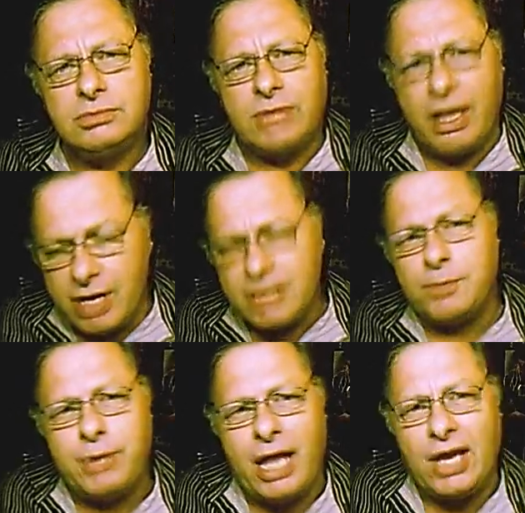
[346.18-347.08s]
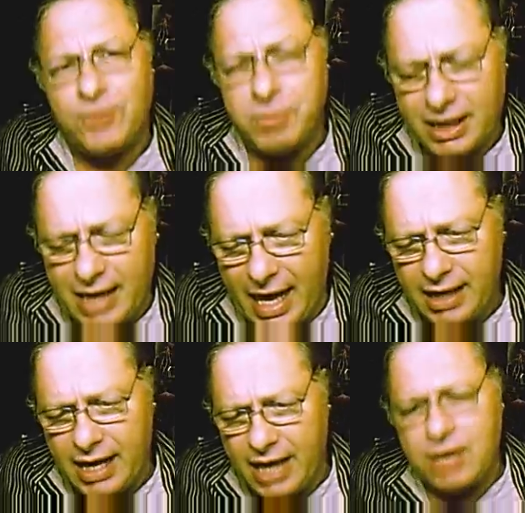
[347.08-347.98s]
There is a place for
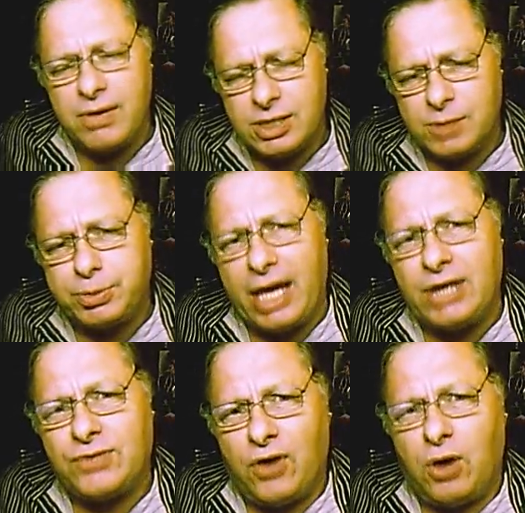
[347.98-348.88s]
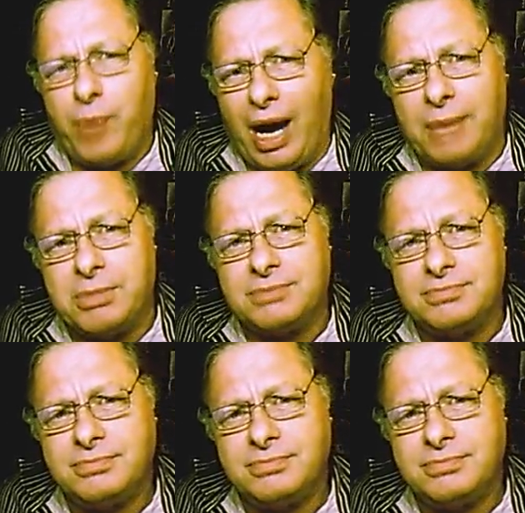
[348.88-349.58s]
McCain and there is a place for Obama.